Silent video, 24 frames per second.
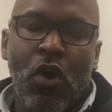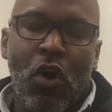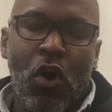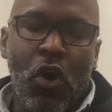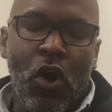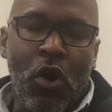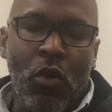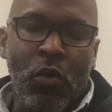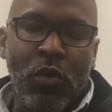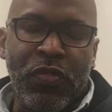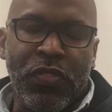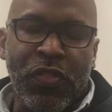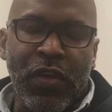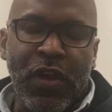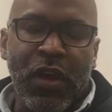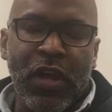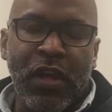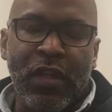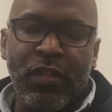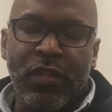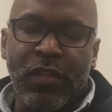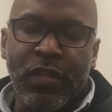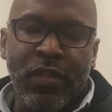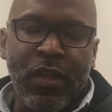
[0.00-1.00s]
or
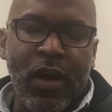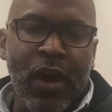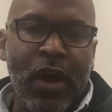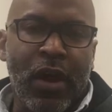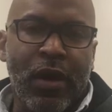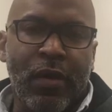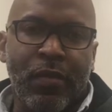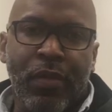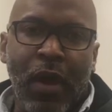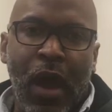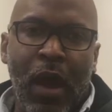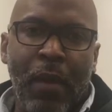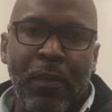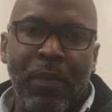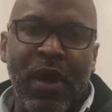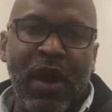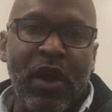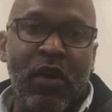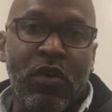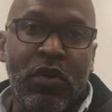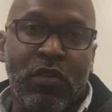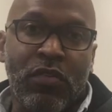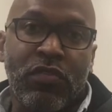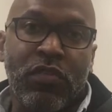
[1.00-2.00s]
within our
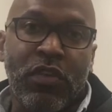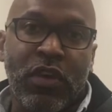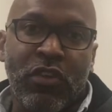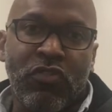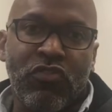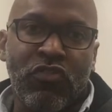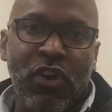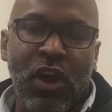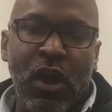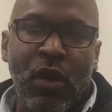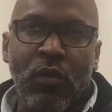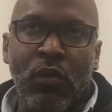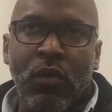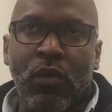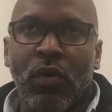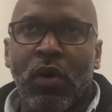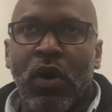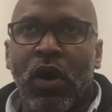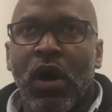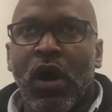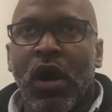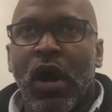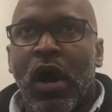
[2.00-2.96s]
parents in general.